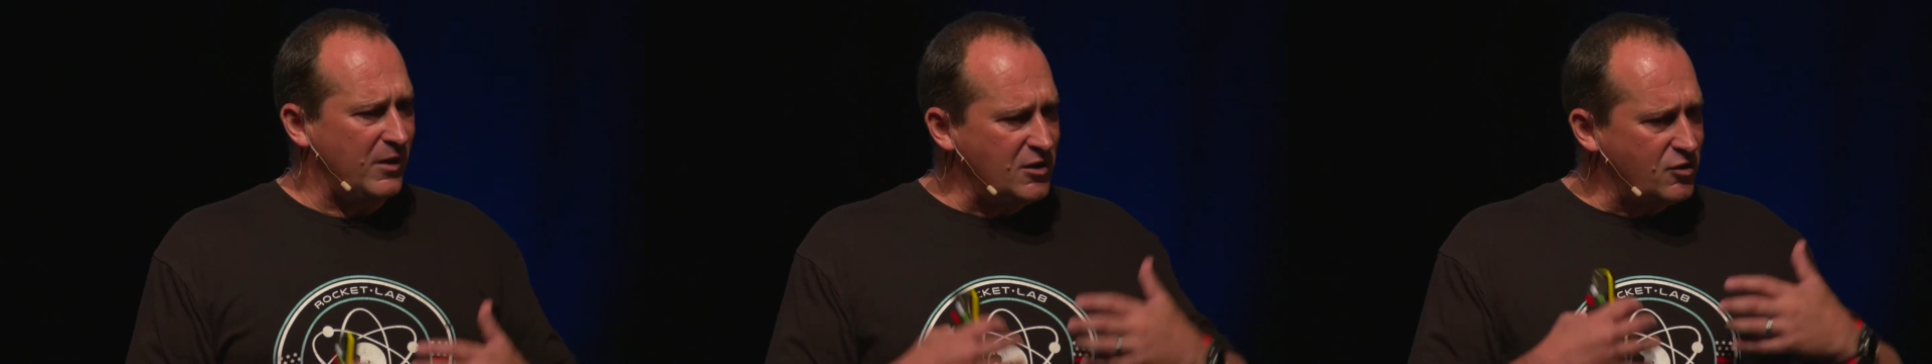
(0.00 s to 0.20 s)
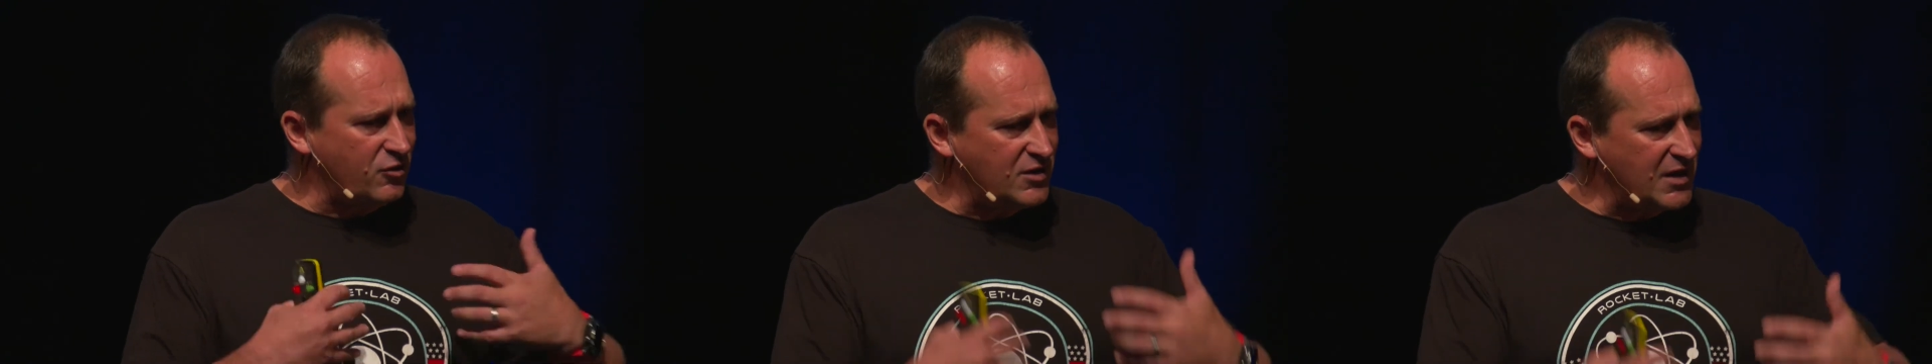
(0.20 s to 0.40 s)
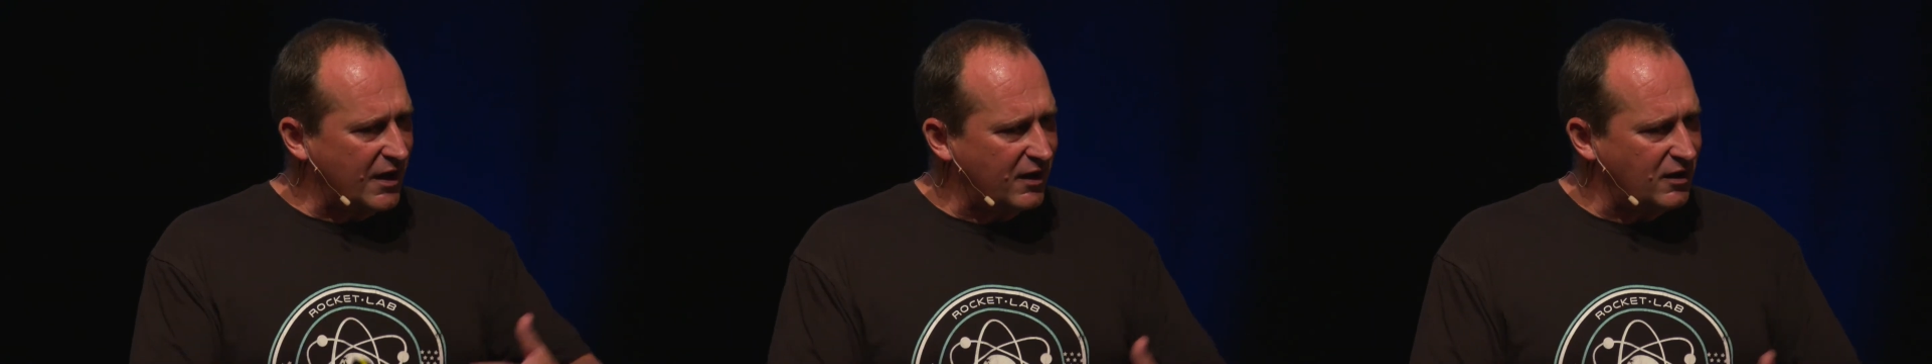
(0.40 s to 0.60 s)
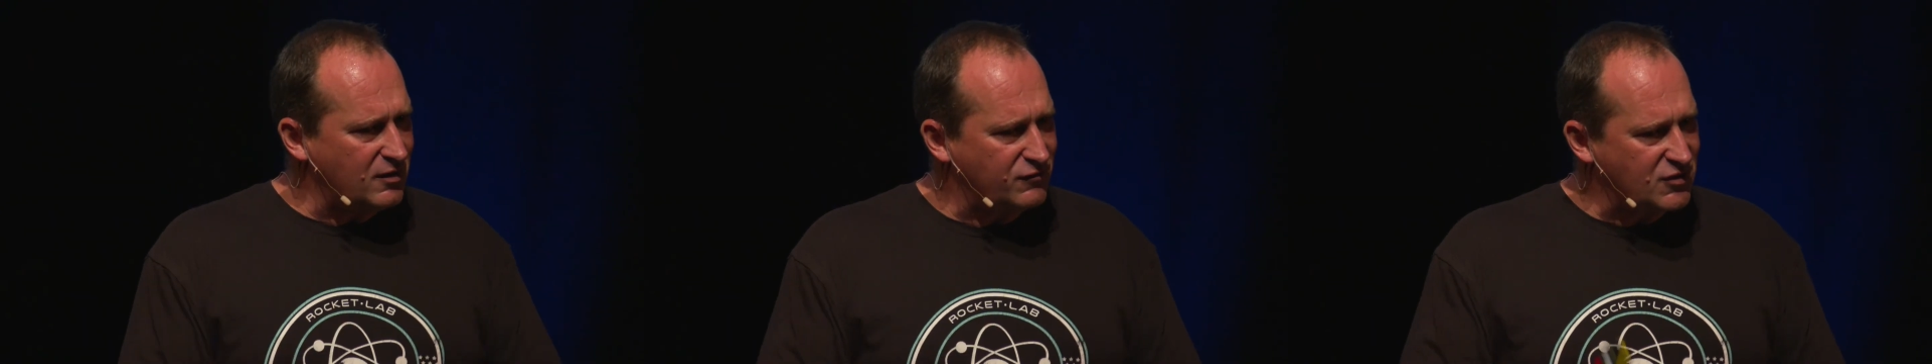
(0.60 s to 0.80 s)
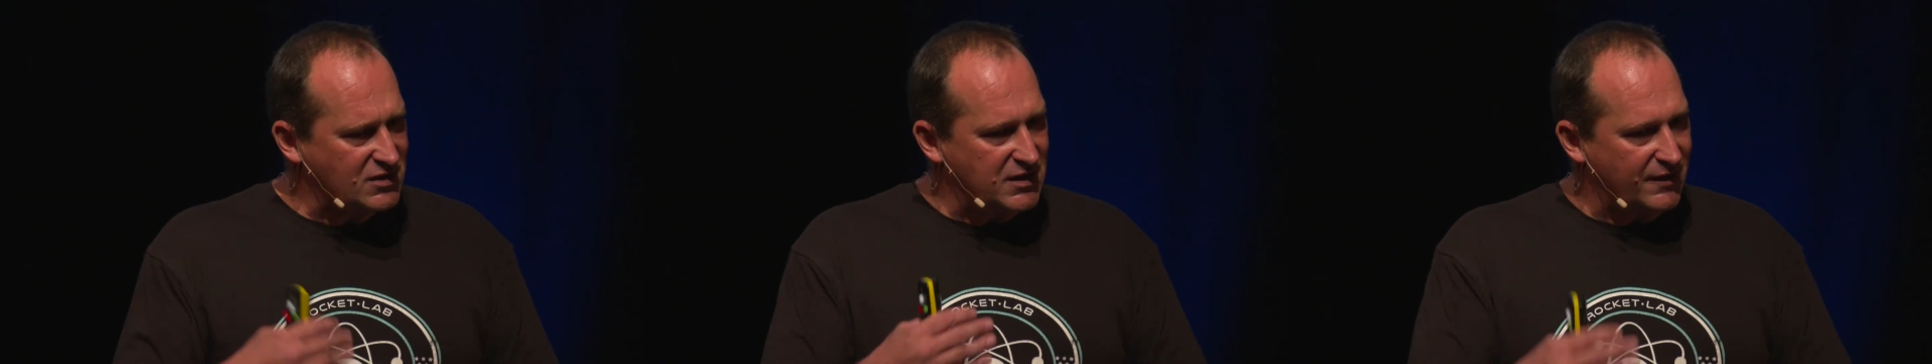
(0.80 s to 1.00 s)
young and you've
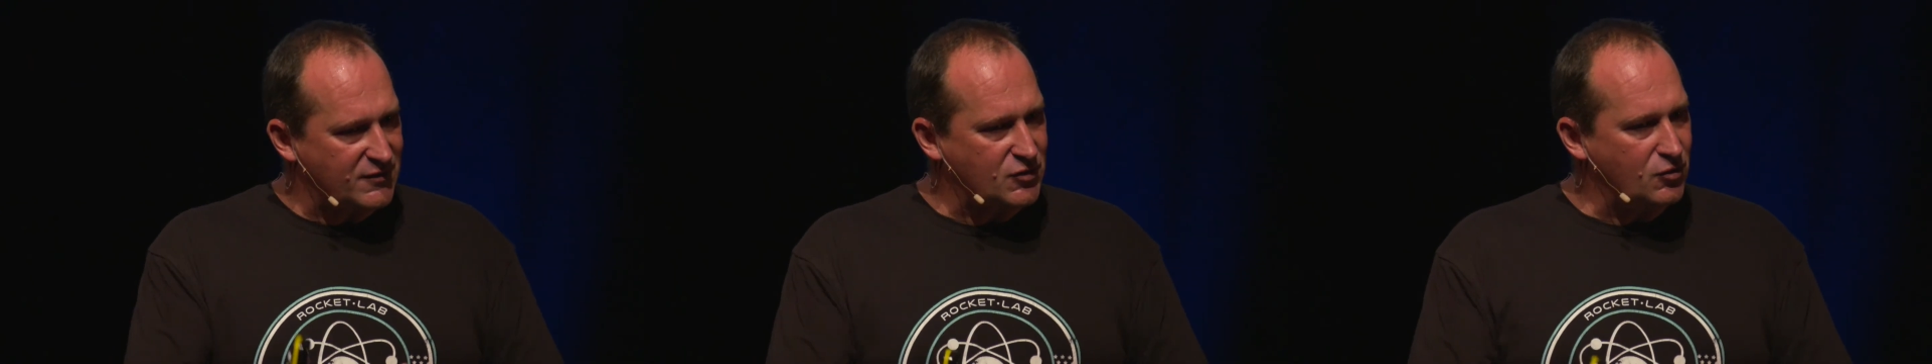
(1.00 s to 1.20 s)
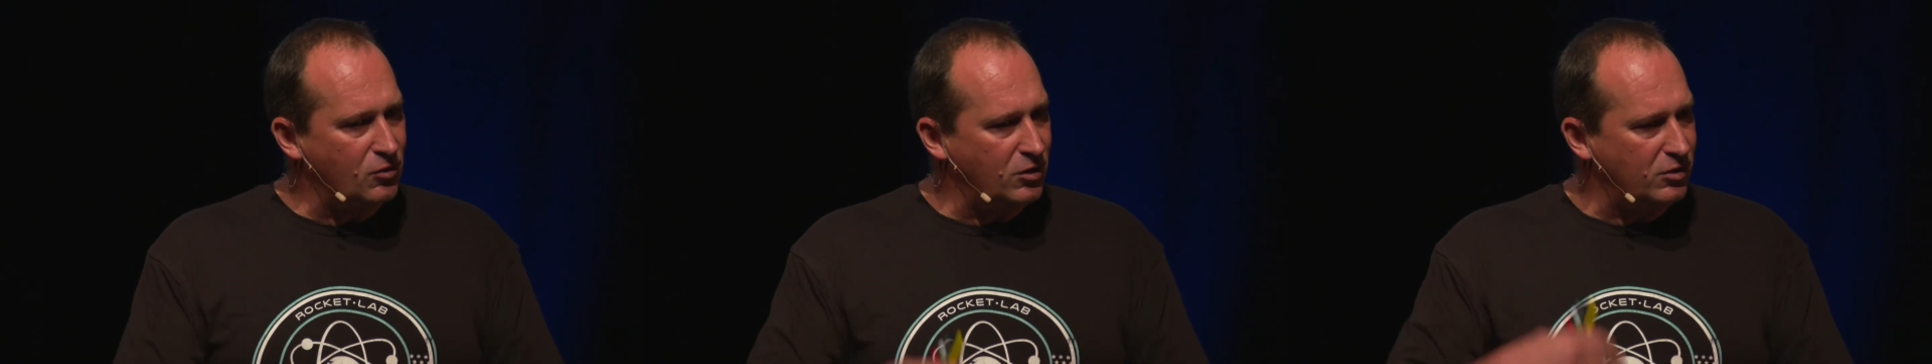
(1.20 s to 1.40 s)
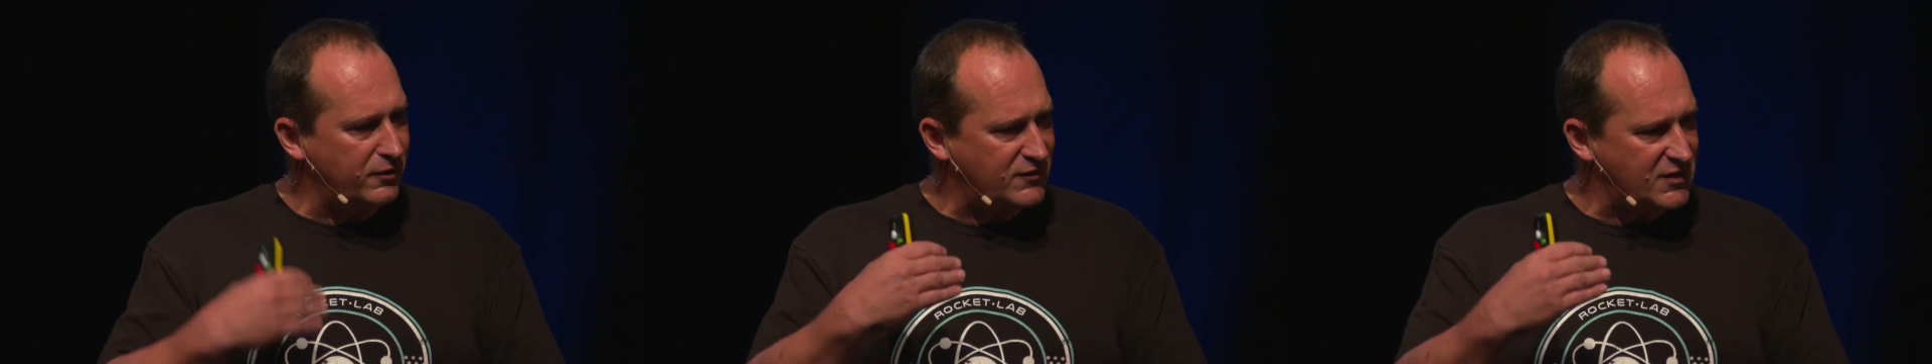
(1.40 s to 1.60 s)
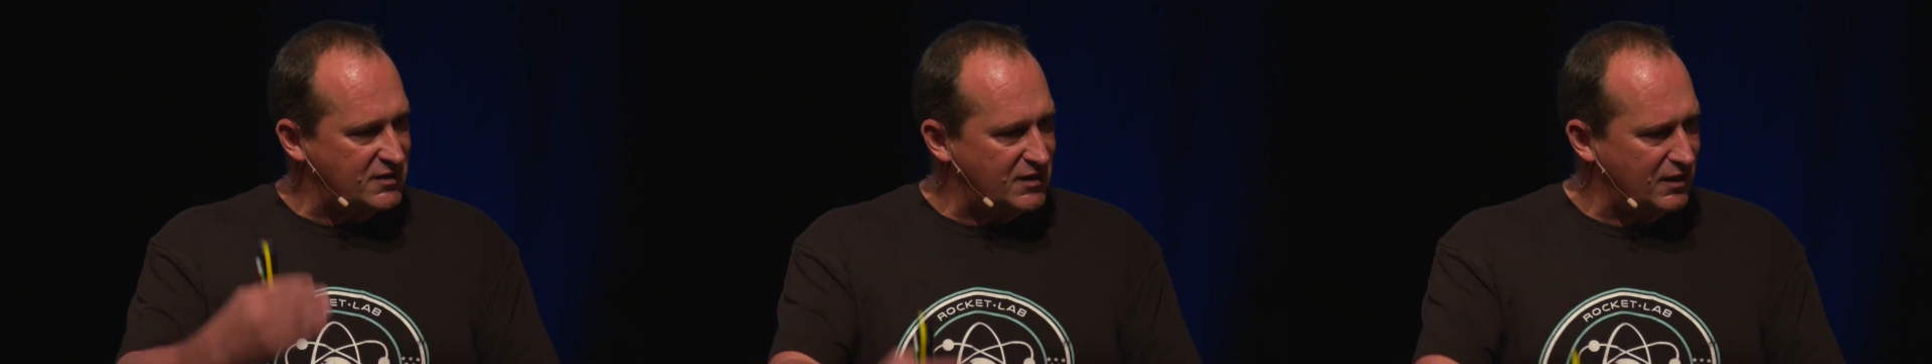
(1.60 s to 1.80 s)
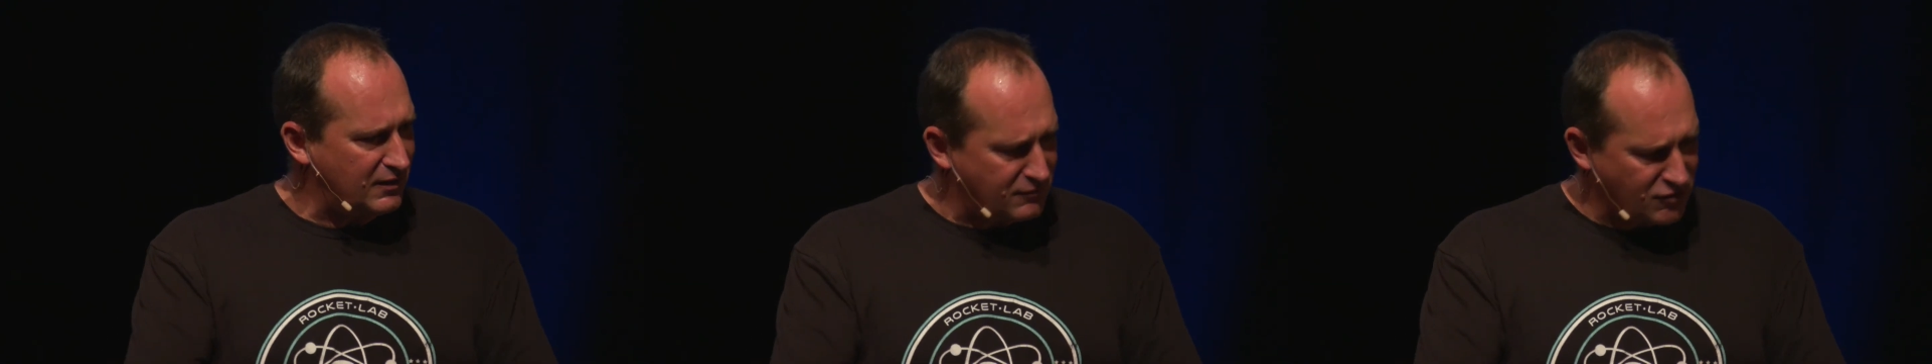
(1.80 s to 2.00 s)
just left school or you've
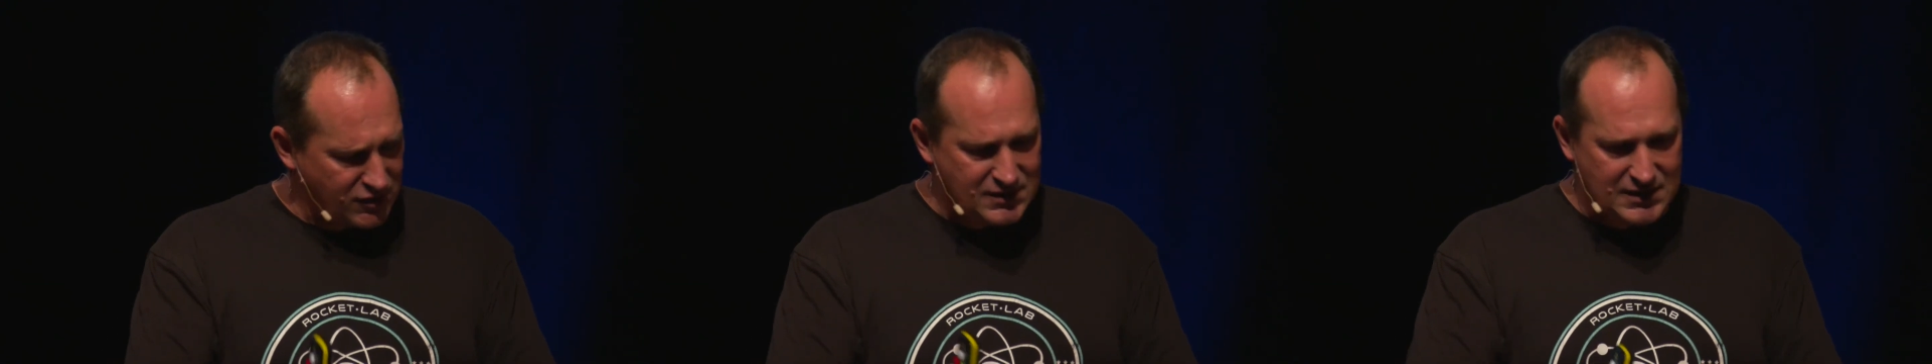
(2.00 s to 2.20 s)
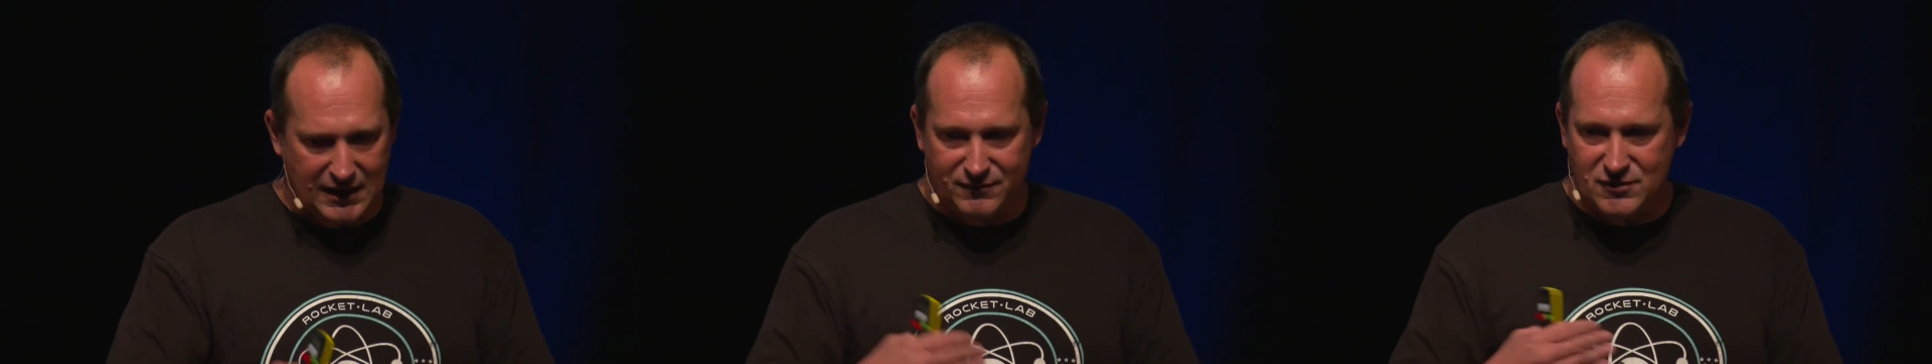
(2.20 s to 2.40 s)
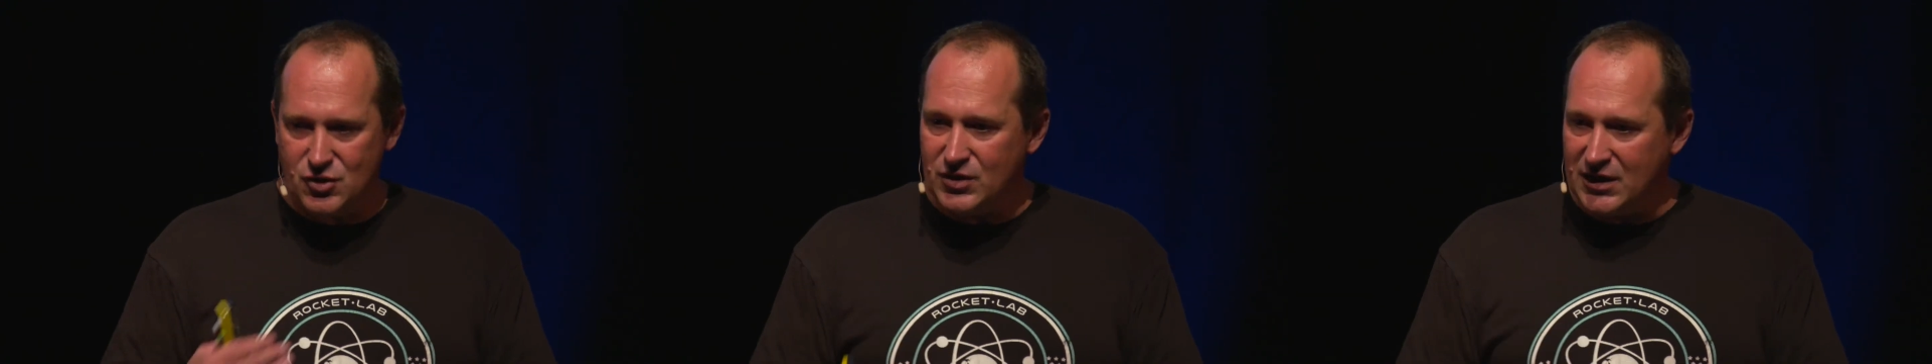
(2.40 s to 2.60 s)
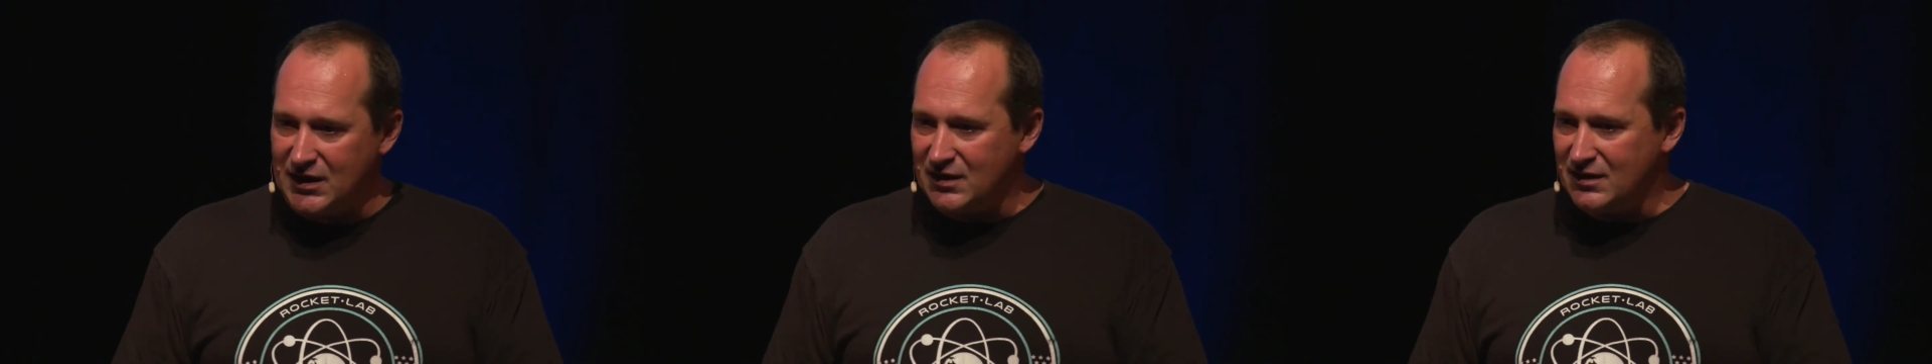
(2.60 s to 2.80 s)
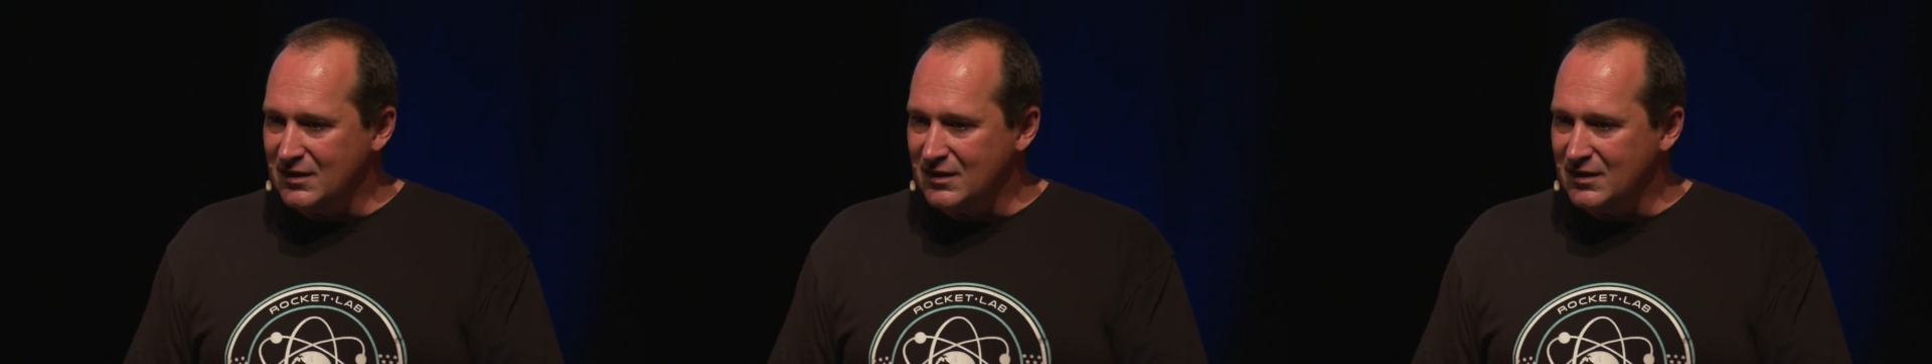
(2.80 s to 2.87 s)
just left uni,